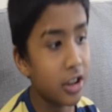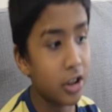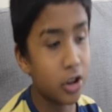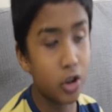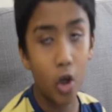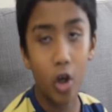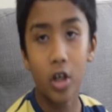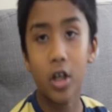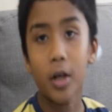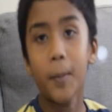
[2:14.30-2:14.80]

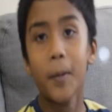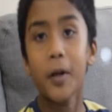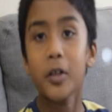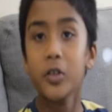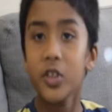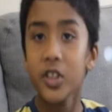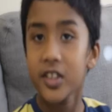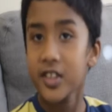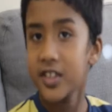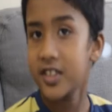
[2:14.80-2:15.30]
talk
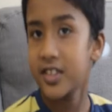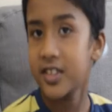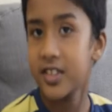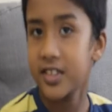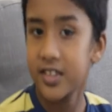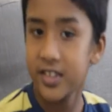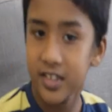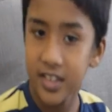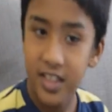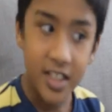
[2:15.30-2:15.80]
about the
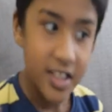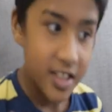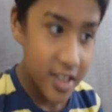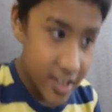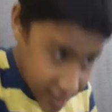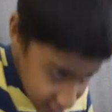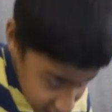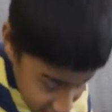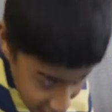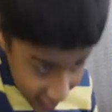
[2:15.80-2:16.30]

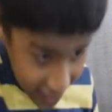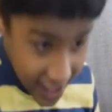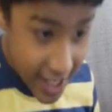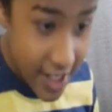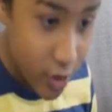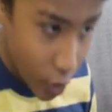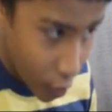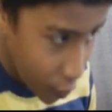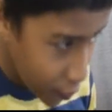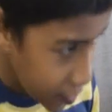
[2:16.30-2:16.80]

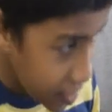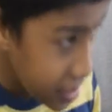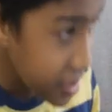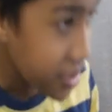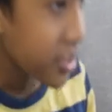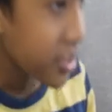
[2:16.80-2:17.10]
size of it.